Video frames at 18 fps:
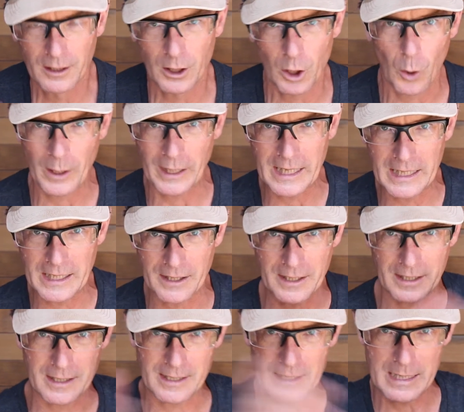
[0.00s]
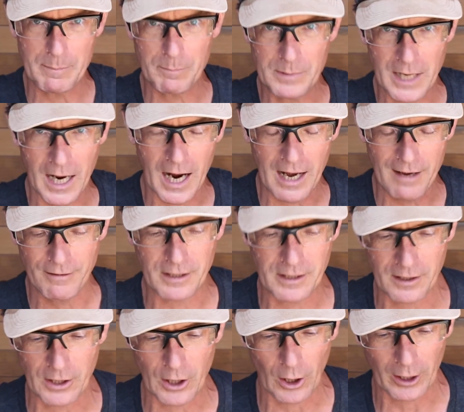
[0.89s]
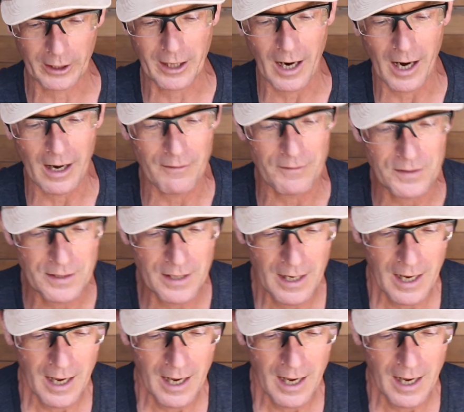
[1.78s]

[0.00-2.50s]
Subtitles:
going into the deep dive into the archives.